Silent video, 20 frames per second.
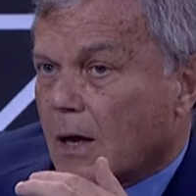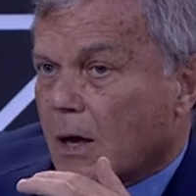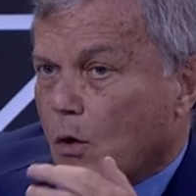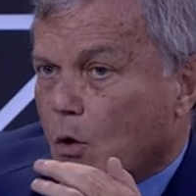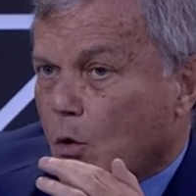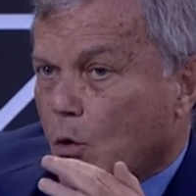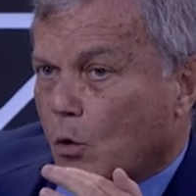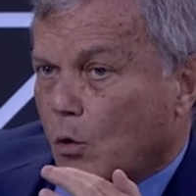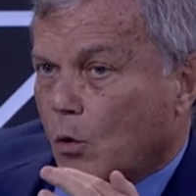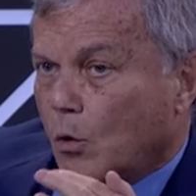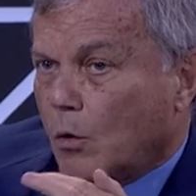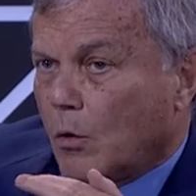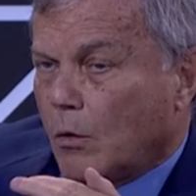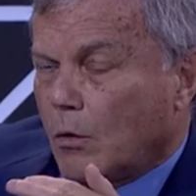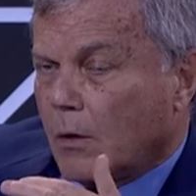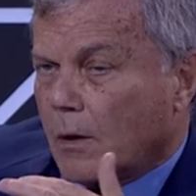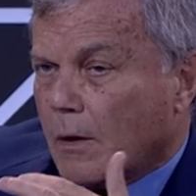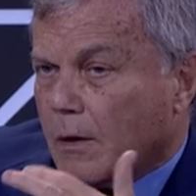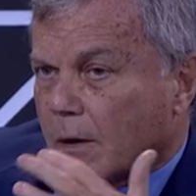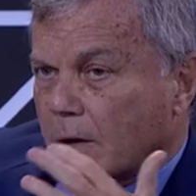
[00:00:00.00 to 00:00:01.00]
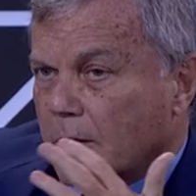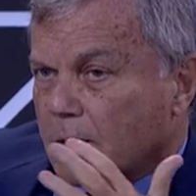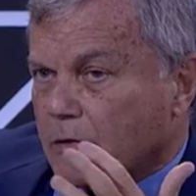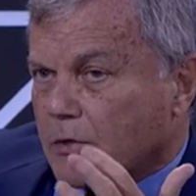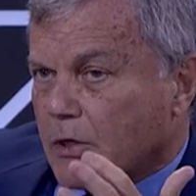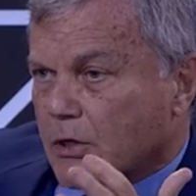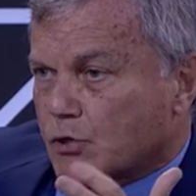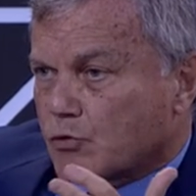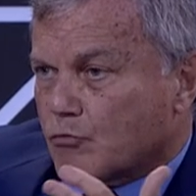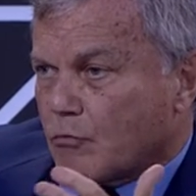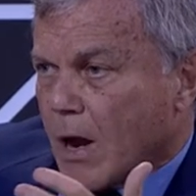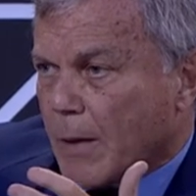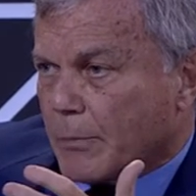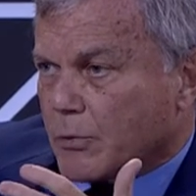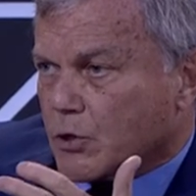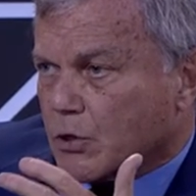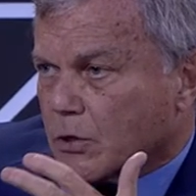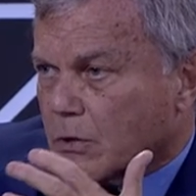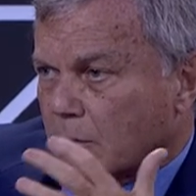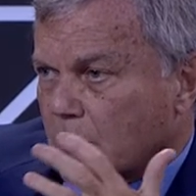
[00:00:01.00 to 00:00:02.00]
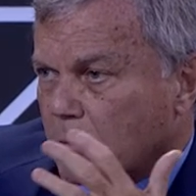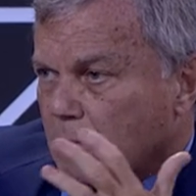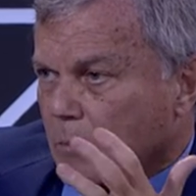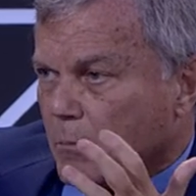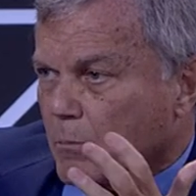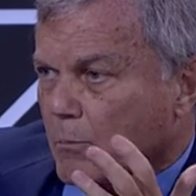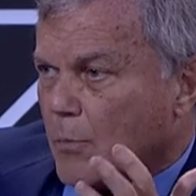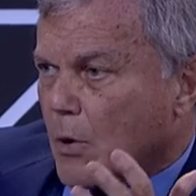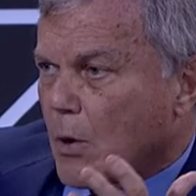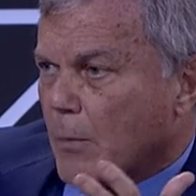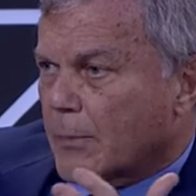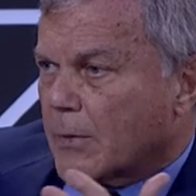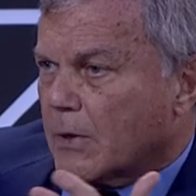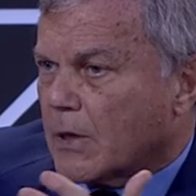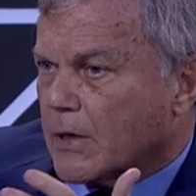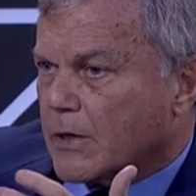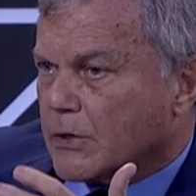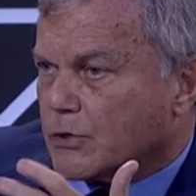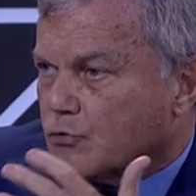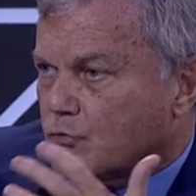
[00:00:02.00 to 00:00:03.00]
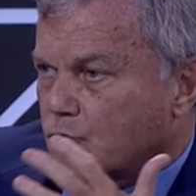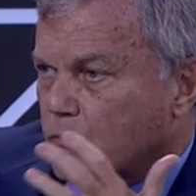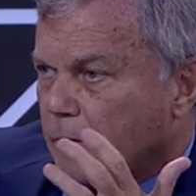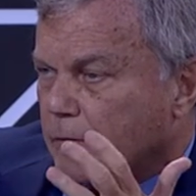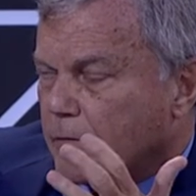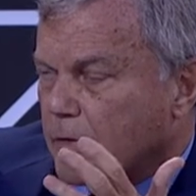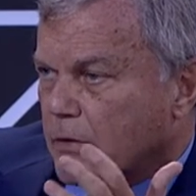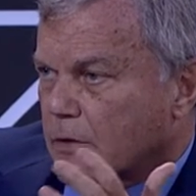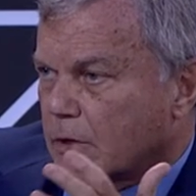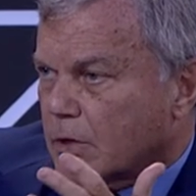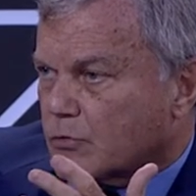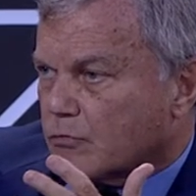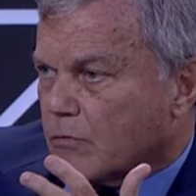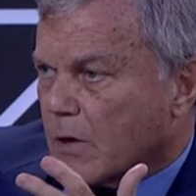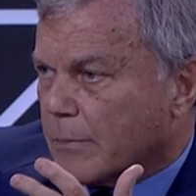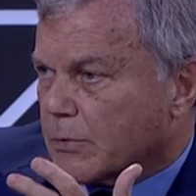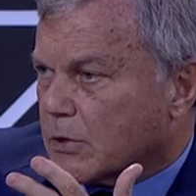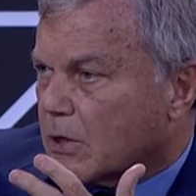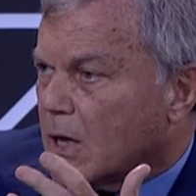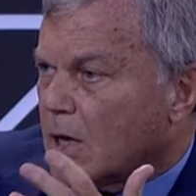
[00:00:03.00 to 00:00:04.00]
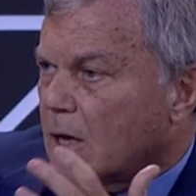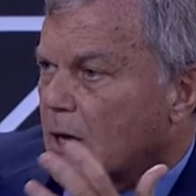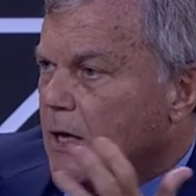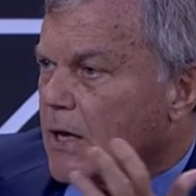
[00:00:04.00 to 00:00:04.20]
all disruption, populist-driven disruption,